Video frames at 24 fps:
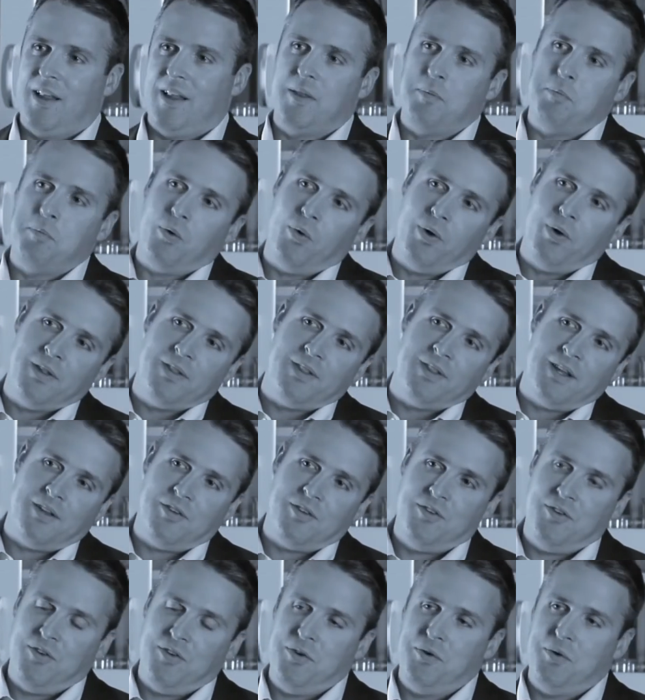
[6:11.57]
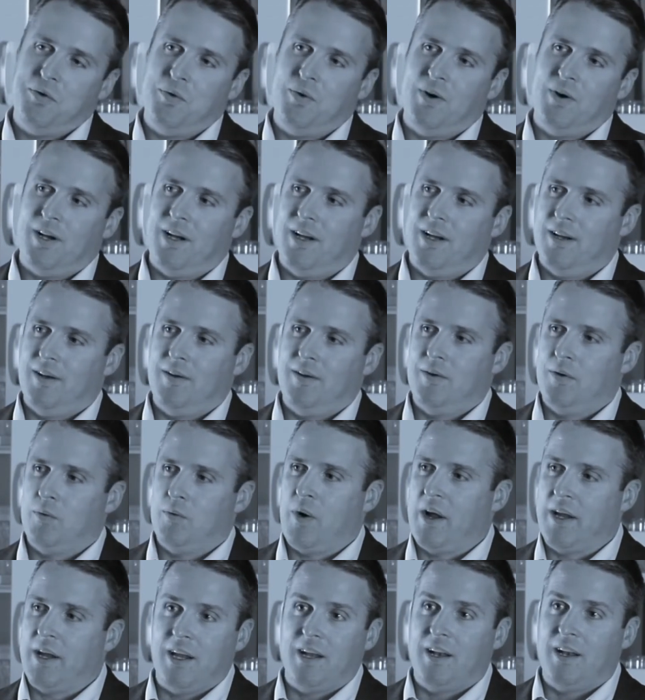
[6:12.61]
At the point that you
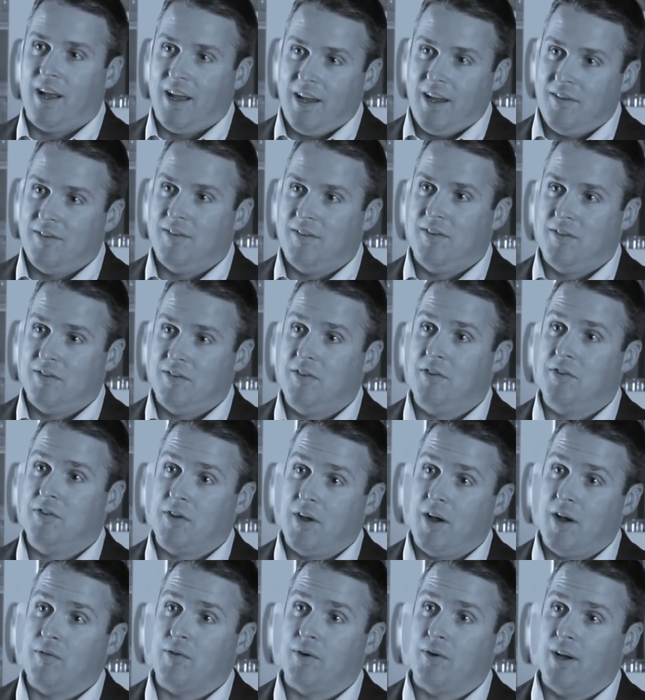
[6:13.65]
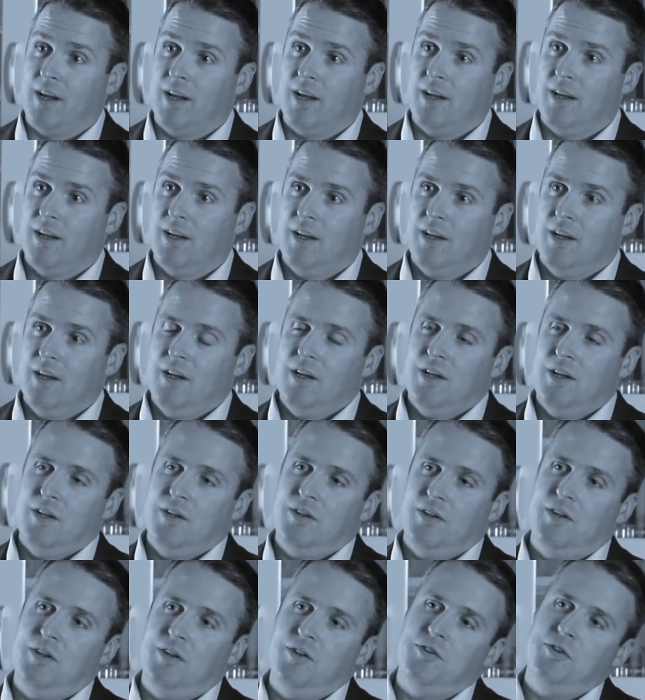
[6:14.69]
recognized this discovery,
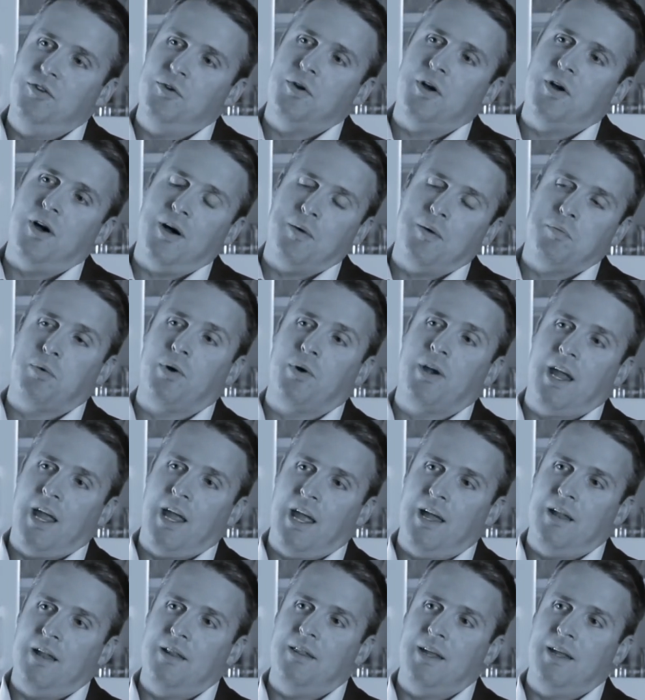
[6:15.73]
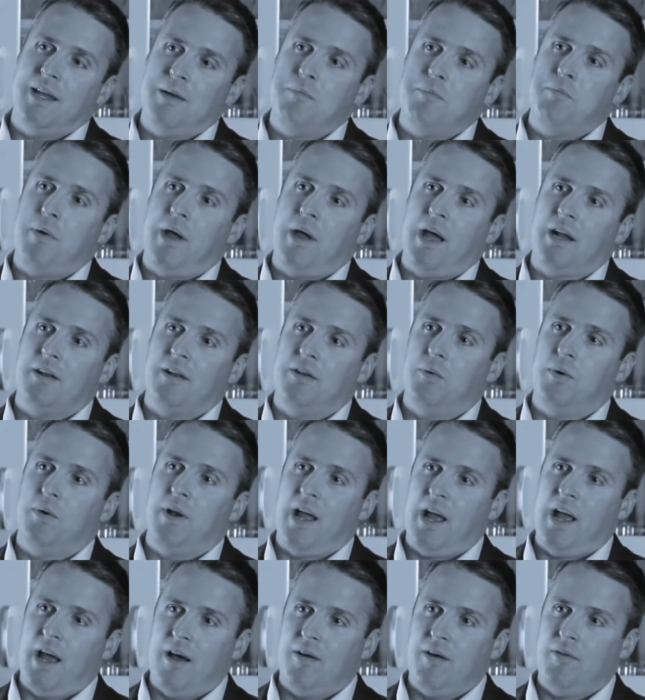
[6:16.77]
did you comprehend the impact it would
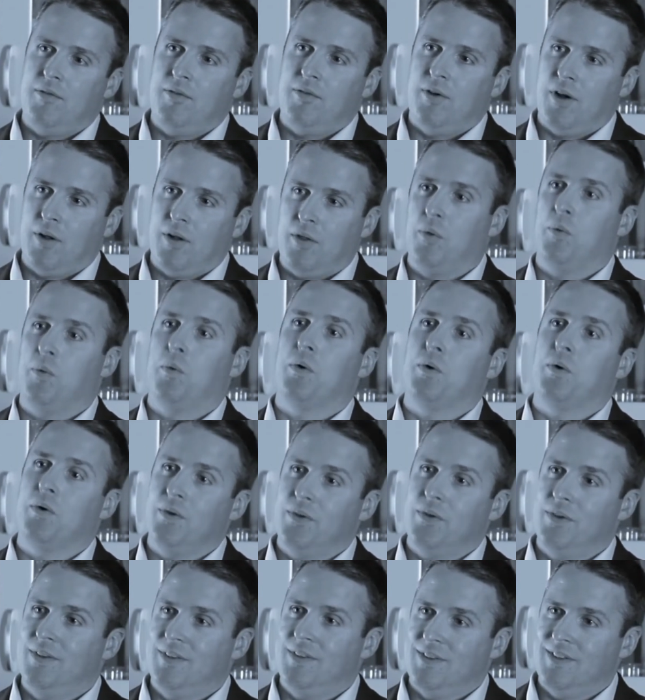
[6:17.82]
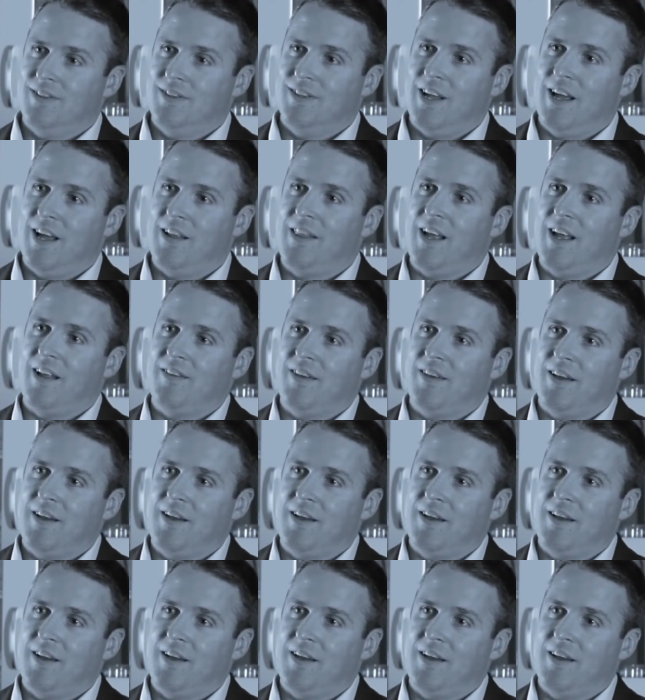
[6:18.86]
have on the world at that